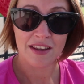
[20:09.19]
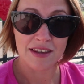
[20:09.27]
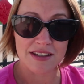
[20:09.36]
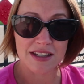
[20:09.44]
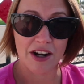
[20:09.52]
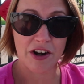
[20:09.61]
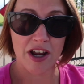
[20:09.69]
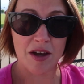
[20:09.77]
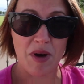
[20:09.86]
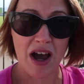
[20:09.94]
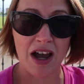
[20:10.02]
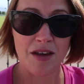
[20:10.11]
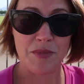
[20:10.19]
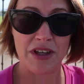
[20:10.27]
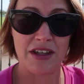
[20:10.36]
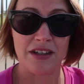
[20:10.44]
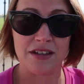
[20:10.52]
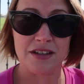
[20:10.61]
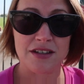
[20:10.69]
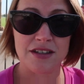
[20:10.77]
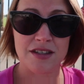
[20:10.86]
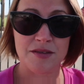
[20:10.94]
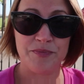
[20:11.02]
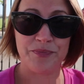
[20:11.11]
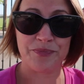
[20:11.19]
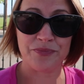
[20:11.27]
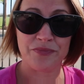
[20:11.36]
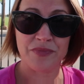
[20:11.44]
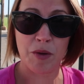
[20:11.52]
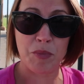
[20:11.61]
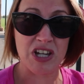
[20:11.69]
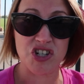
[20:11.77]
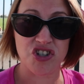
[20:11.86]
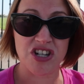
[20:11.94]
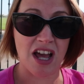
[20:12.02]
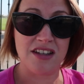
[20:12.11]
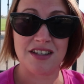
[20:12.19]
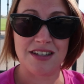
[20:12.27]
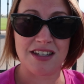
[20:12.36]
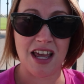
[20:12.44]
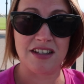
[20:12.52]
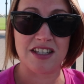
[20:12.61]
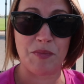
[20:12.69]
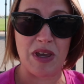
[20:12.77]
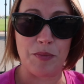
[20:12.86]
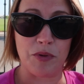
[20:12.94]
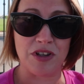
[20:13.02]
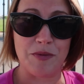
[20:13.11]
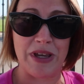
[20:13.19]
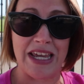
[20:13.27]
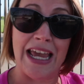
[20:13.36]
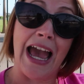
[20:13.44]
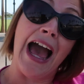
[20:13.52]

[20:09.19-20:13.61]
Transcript: this area behind me is picture tons and tons of people. Let me